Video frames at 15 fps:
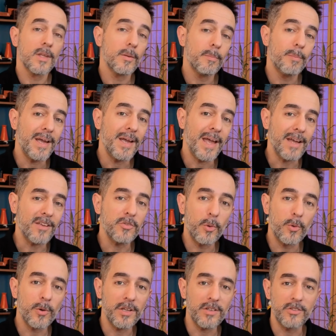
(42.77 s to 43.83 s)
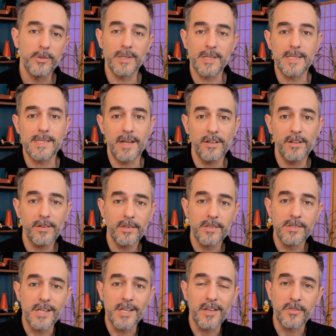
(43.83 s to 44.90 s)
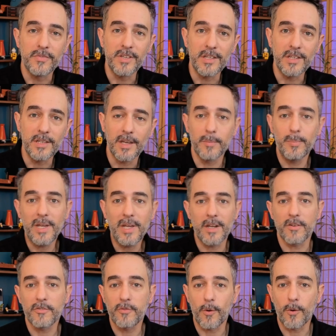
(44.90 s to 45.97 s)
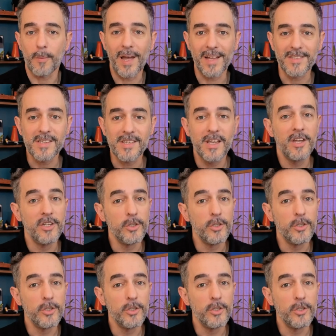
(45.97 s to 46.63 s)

By exporting to Excel, CSV, and PDF formats,